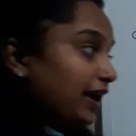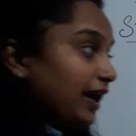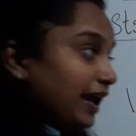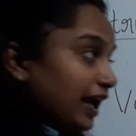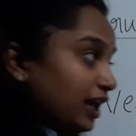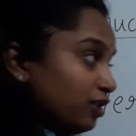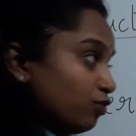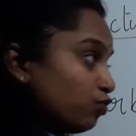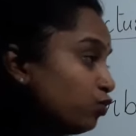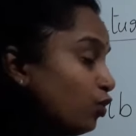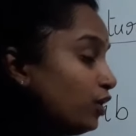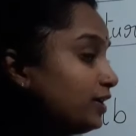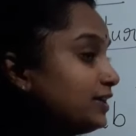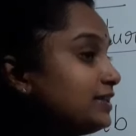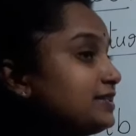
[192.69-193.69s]
And
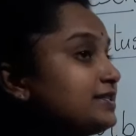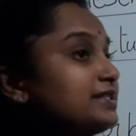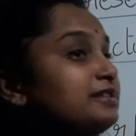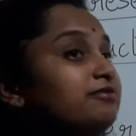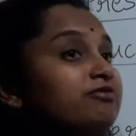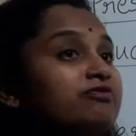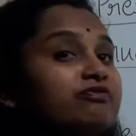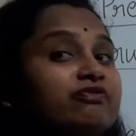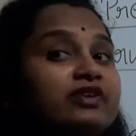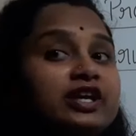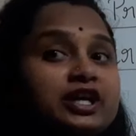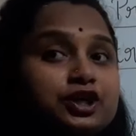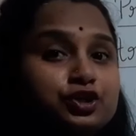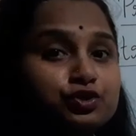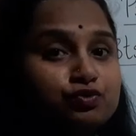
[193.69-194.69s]
what is the
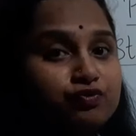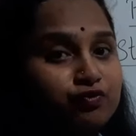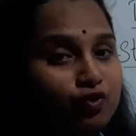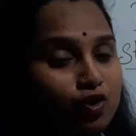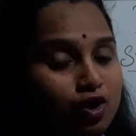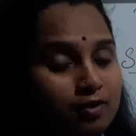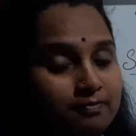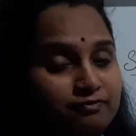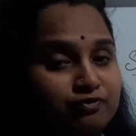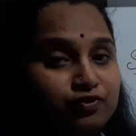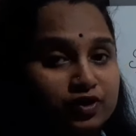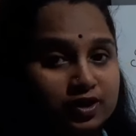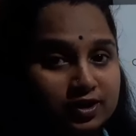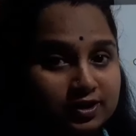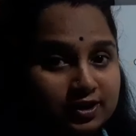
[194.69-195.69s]
V2 form
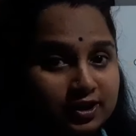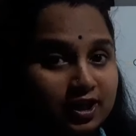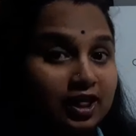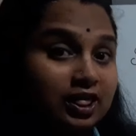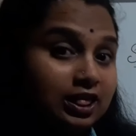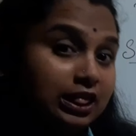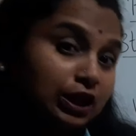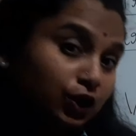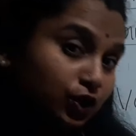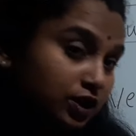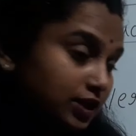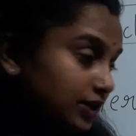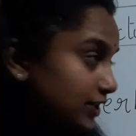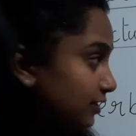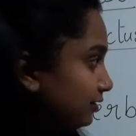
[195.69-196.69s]
for
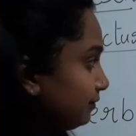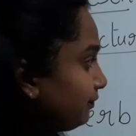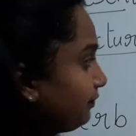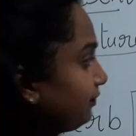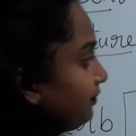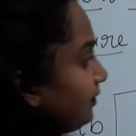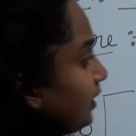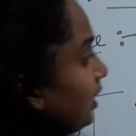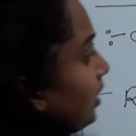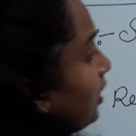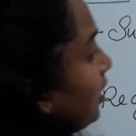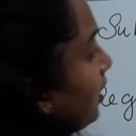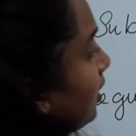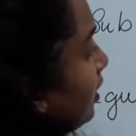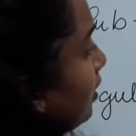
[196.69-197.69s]
look?
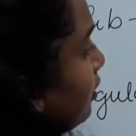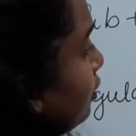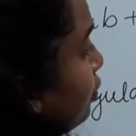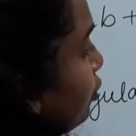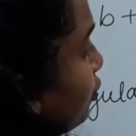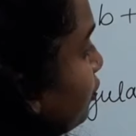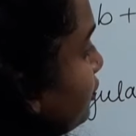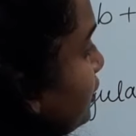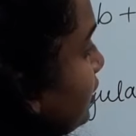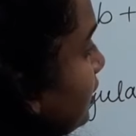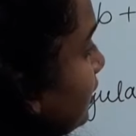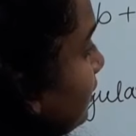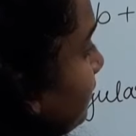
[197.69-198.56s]
Looked.